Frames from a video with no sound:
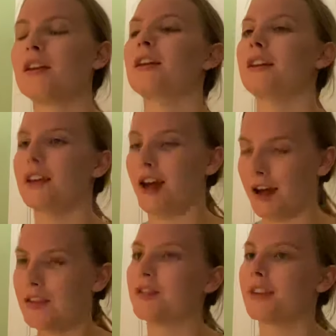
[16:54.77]

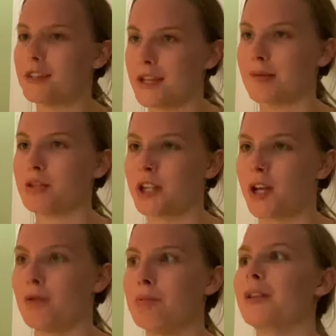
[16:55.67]
Yeah, they're the same
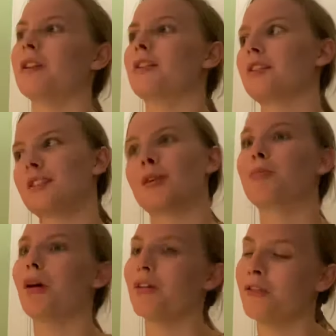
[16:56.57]
shape and they're
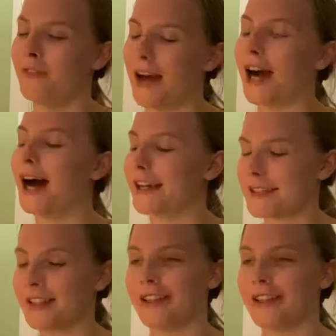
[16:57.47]
both fast.